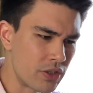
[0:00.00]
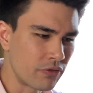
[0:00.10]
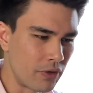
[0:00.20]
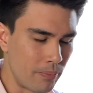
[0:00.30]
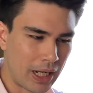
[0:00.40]

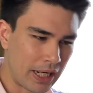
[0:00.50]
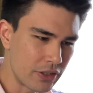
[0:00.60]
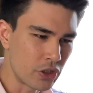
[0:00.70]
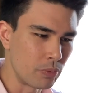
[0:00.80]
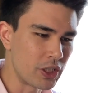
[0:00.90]
from my
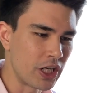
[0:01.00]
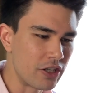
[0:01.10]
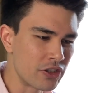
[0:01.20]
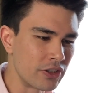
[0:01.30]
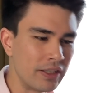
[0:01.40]

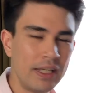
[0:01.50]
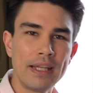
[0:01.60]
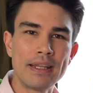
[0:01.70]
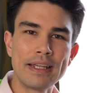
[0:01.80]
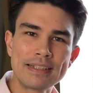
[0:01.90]
interpretation,
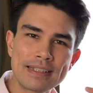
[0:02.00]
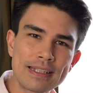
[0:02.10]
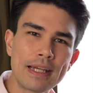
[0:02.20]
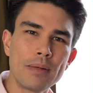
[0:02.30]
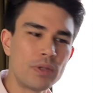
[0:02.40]
they
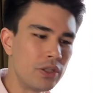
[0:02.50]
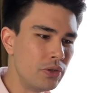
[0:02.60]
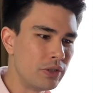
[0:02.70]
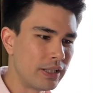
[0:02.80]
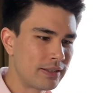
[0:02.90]
set up the
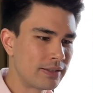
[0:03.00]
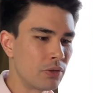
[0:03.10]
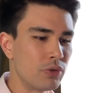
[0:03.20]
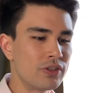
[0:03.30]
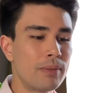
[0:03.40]
units
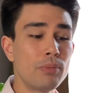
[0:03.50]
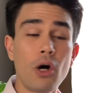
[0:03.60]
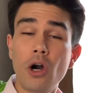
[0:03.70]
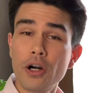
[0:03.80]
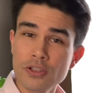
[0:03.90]
to
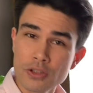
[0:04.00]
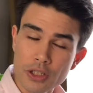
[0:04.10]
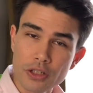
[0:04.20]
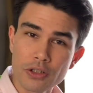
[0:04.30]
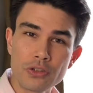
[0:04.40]
resemble art
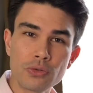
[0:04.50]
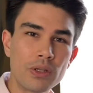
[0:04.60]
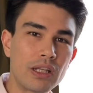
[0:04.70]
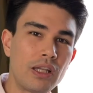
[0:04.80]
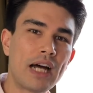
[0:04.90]
studios
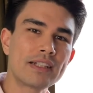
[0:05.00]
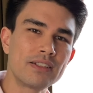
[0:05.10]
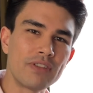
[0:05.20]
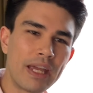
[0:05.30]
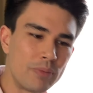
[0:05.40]
with
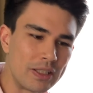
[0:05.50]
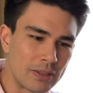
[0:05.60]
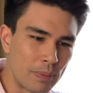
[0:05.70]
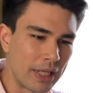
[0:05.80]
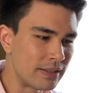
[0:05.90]
lots of empty
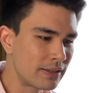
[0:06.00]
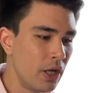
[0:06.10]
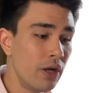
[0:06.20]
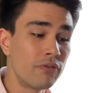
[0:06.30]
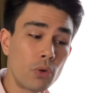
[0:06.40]
space
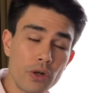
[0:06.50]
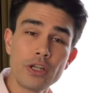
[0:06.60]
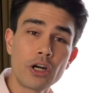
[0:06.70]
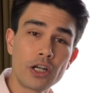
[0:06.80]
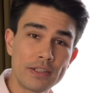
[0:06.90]
for
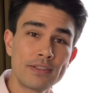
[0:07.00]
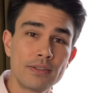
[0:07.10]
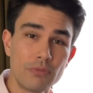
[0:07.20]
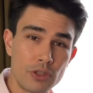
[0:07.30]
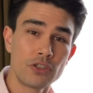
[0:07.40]
the
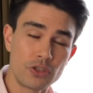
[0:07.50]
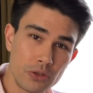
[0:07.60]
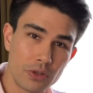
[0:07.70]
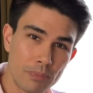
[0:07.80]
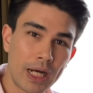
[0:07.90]
artist, which is
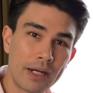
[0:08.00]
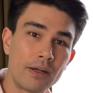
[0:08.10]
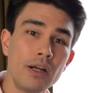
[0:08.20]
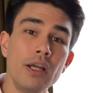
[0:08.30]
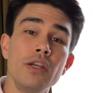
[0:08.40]
you, the
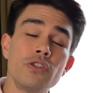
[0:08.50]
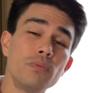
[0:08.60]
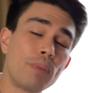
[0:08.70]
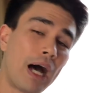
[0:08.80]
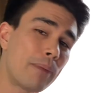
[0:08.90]
buyer,
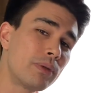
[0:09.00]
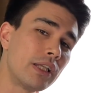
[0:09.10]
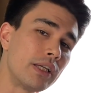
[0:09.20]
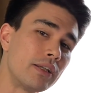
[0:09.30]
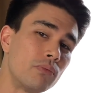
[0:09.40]
to
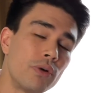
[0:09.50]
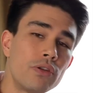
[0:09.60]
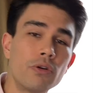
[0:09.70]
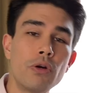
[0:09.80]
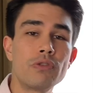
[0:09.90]
populate it
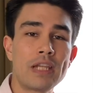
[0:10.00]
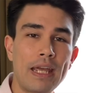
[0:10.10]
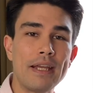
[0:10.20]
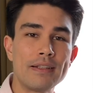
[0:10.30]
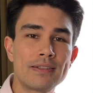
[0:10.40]
with your own
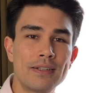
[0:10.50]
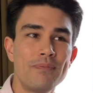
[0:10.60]
taste,